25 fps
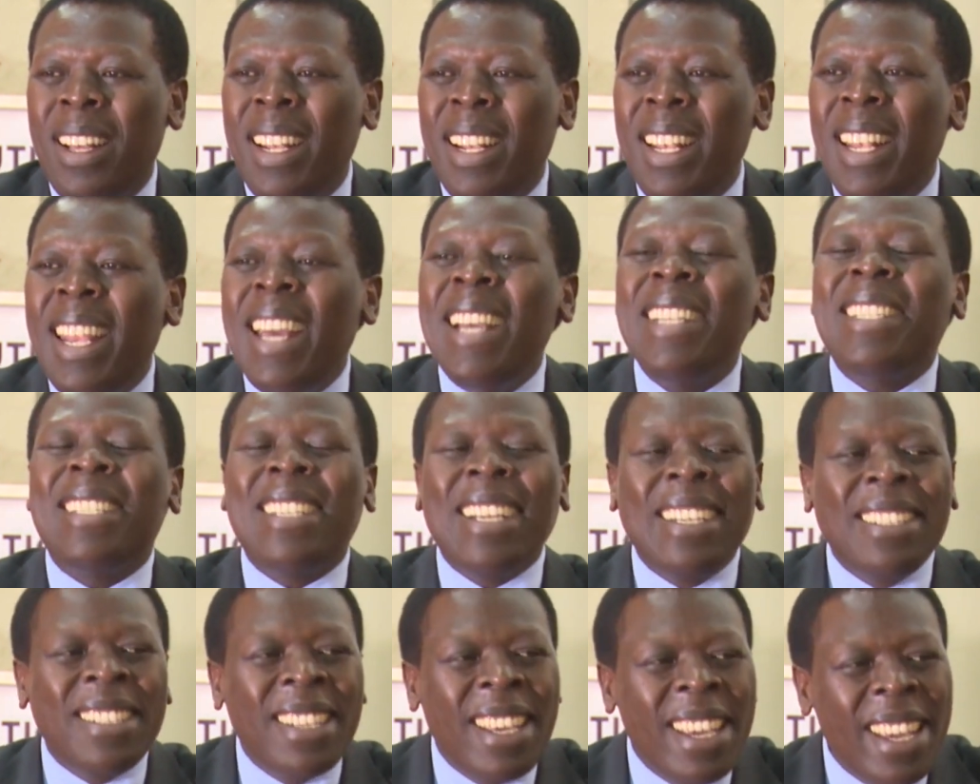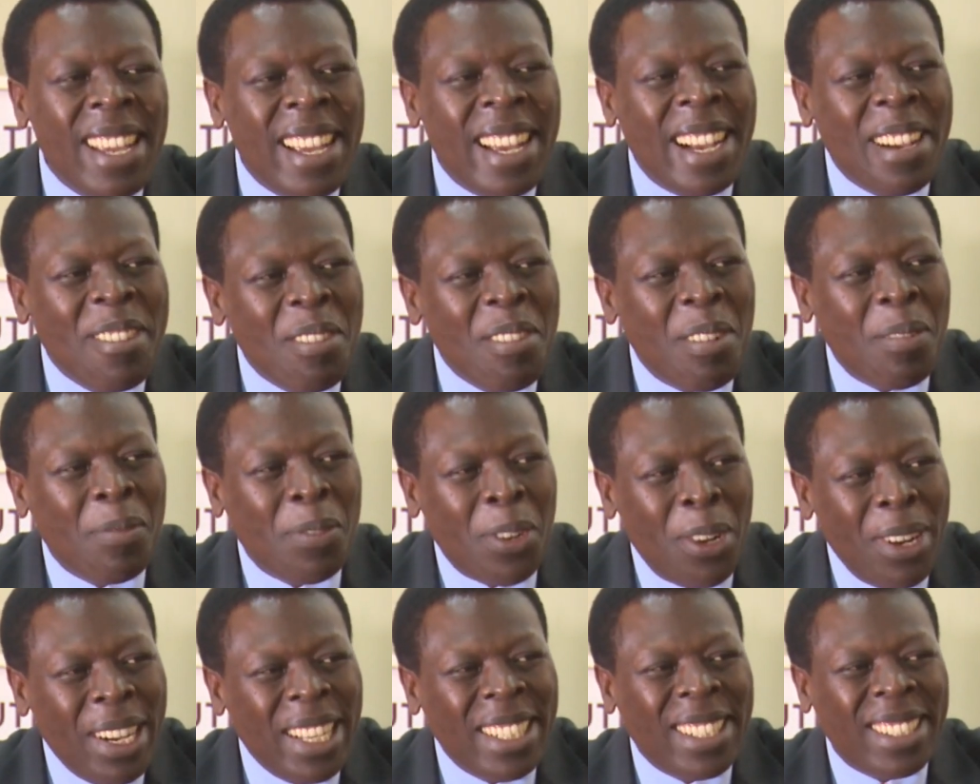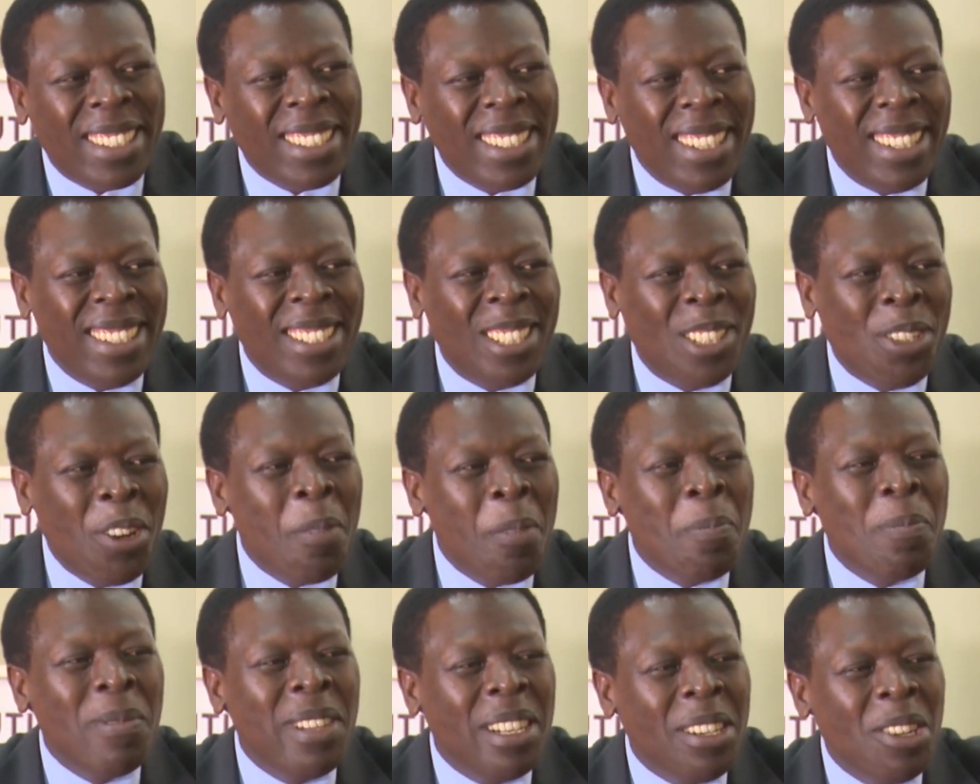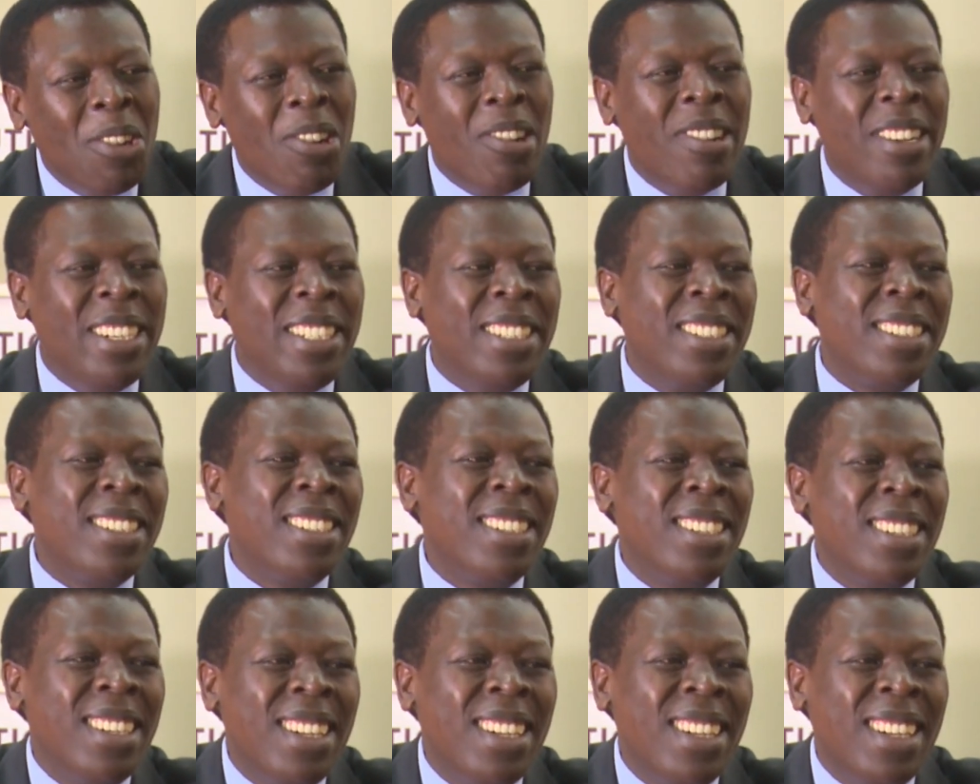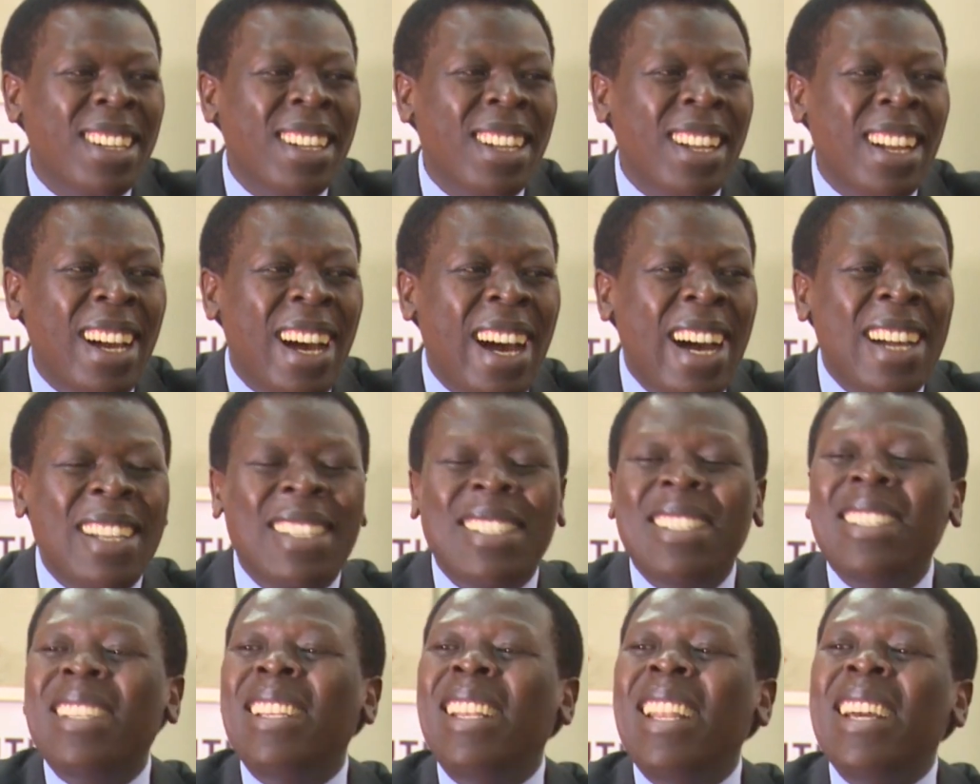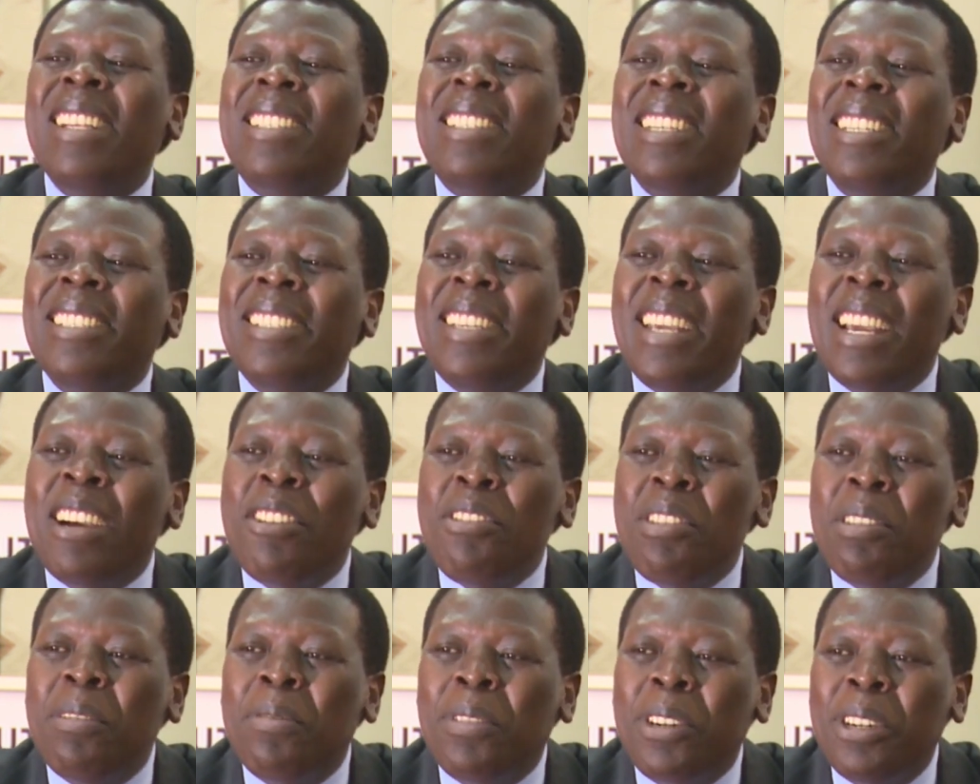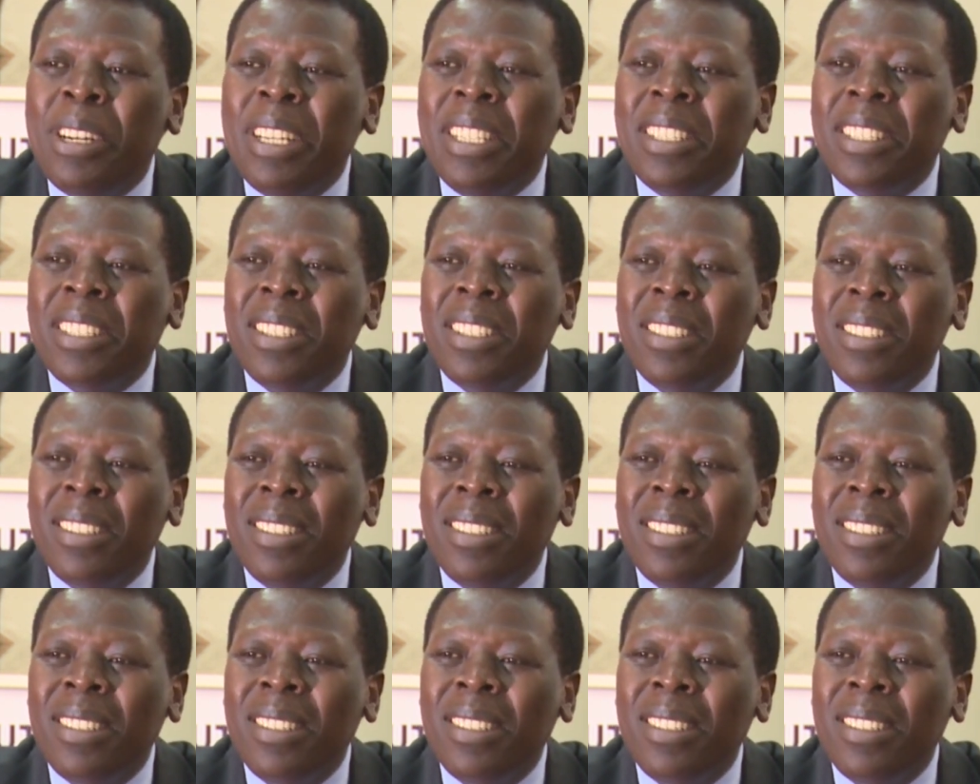Let us hear your voice. Stop the noise and let us hear your voice.